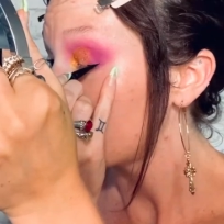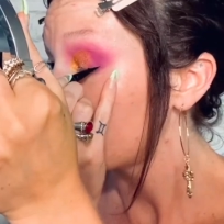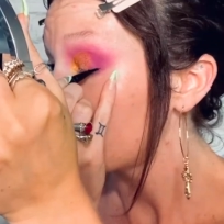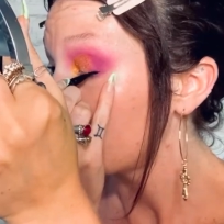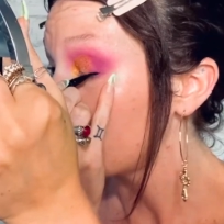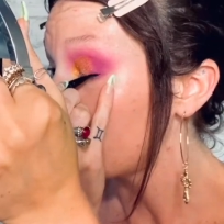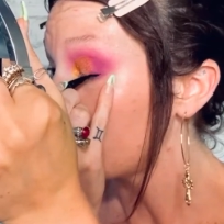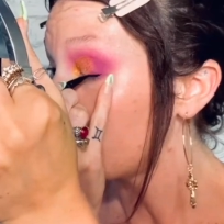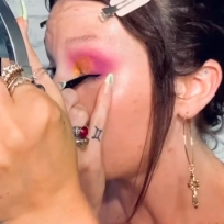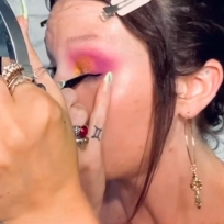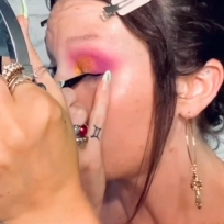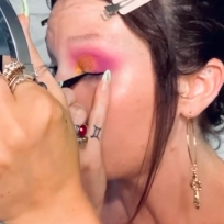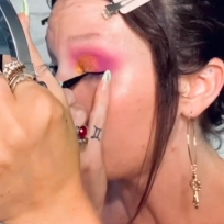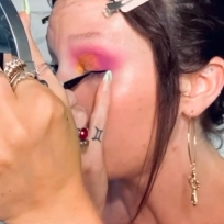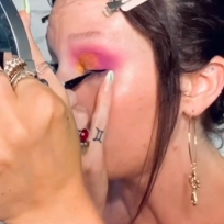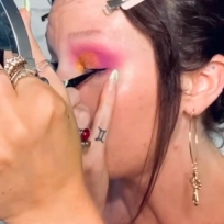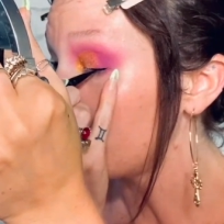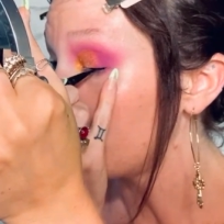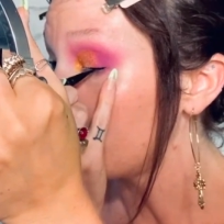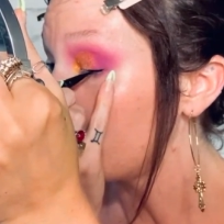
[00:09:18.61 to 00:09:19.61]
that
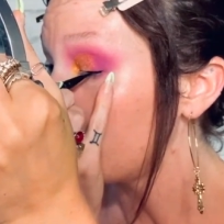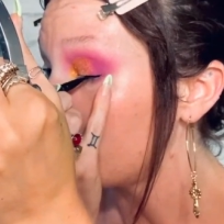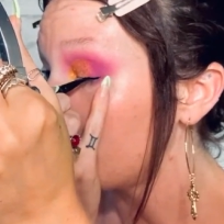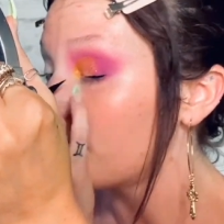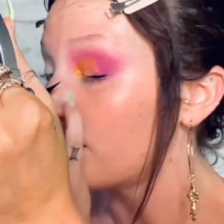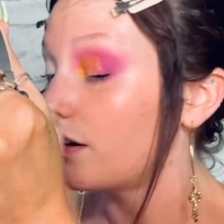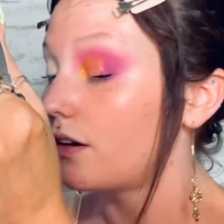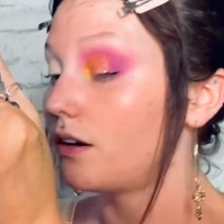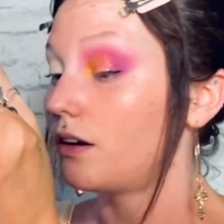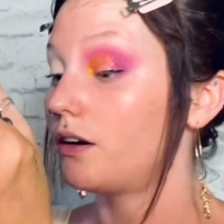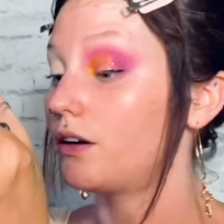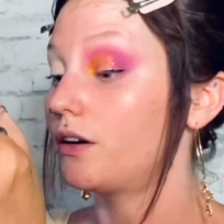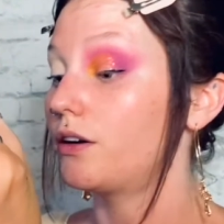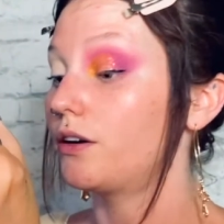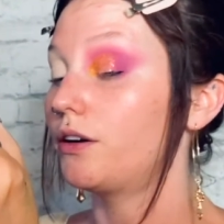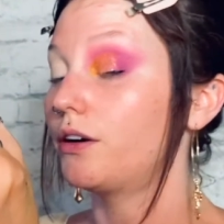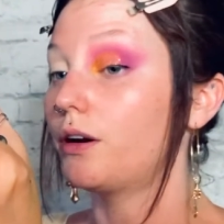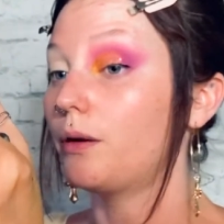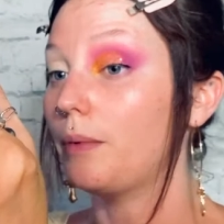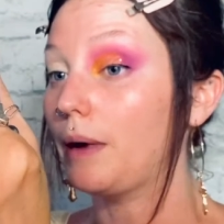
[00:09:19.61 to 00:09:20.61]
I
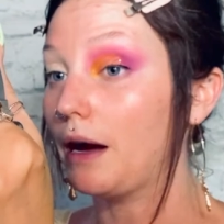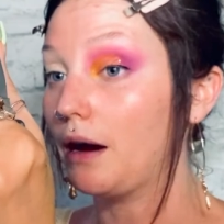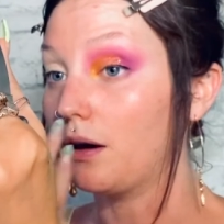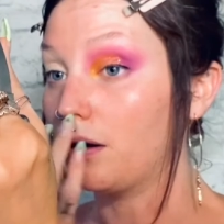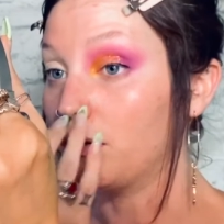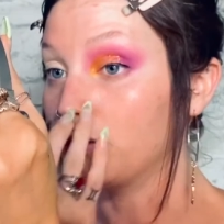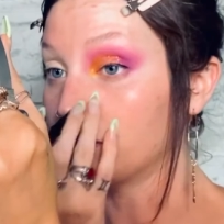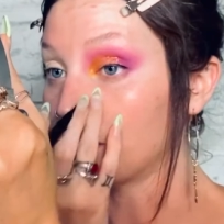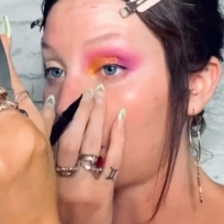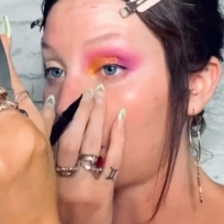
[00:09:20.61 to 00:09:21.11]
heard about